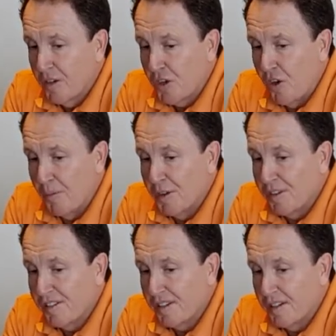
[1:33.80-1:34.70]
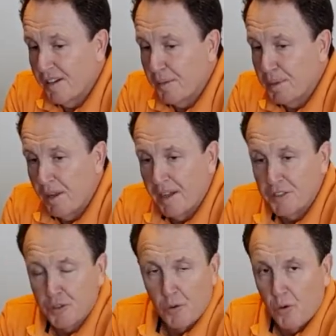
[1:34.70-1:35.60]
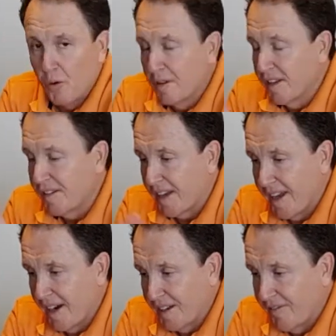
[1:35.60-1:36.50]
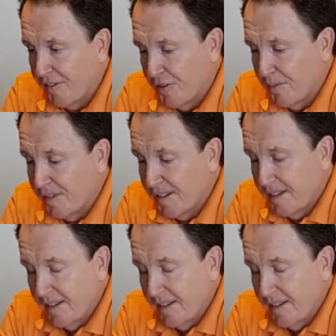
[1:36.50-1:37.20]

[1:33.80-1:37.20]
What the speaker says: commerce, and I'd applied to all these accounting firms,